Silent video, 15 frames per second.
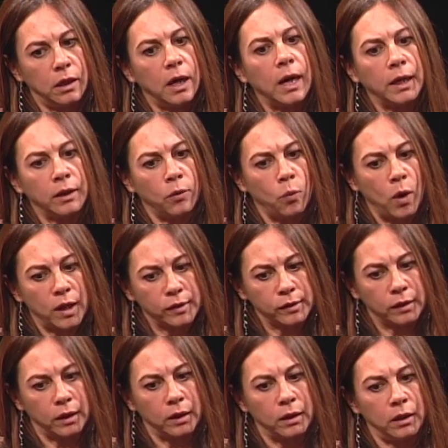
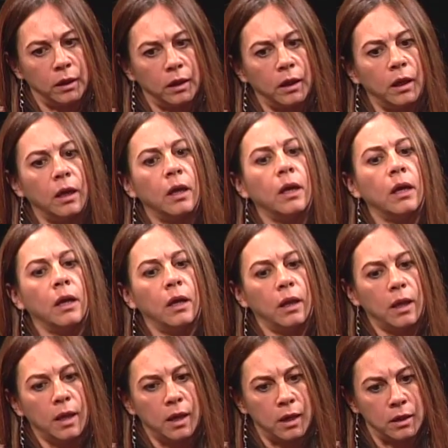ayahuasca
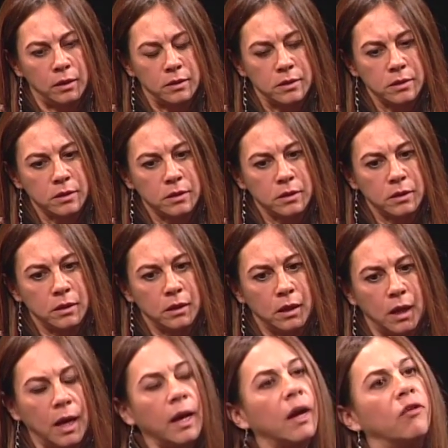and
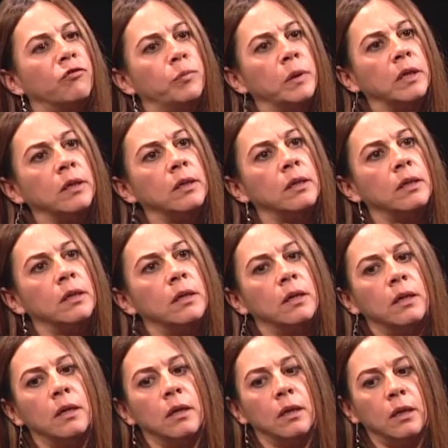I have been
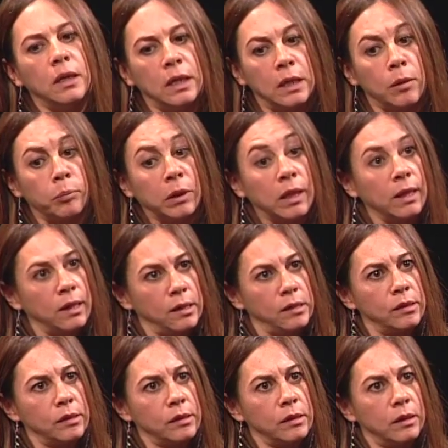in a
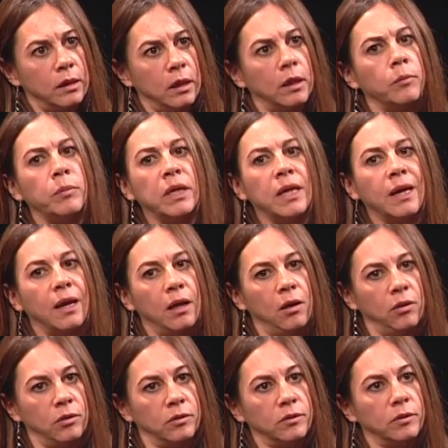place and be
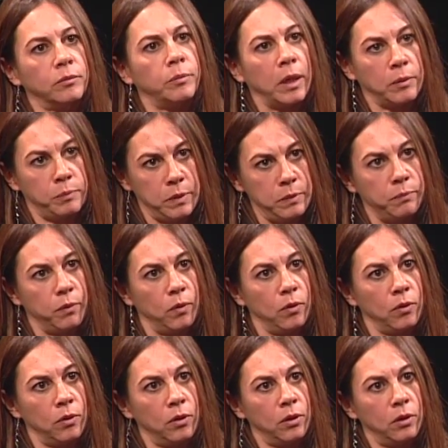held by
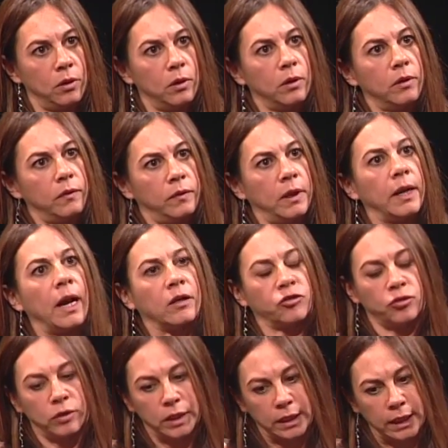people that
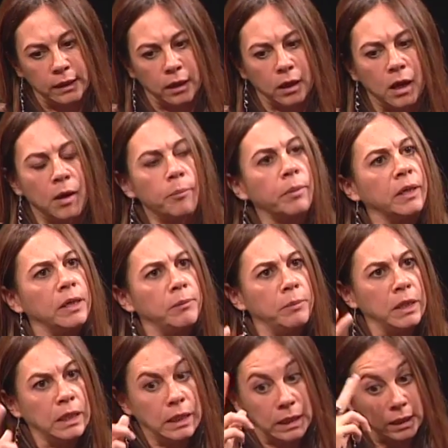actually can accompany
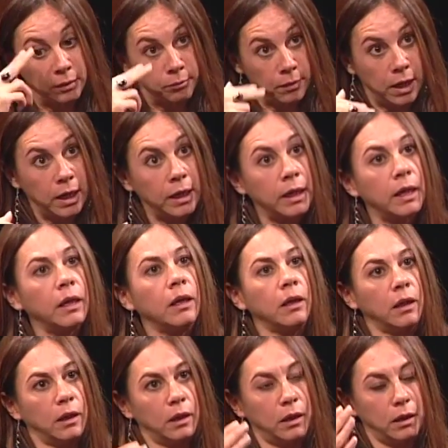me in my
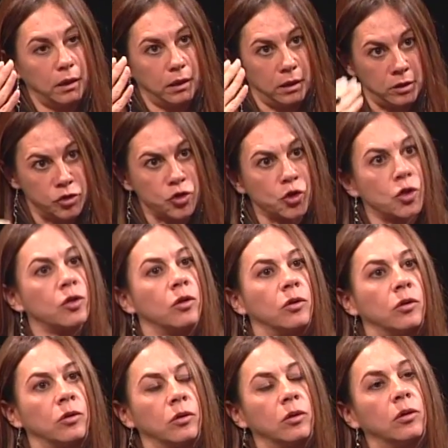
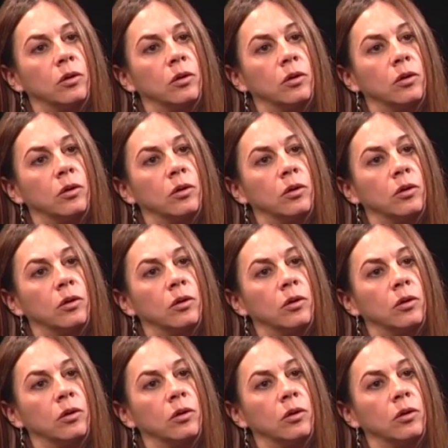internal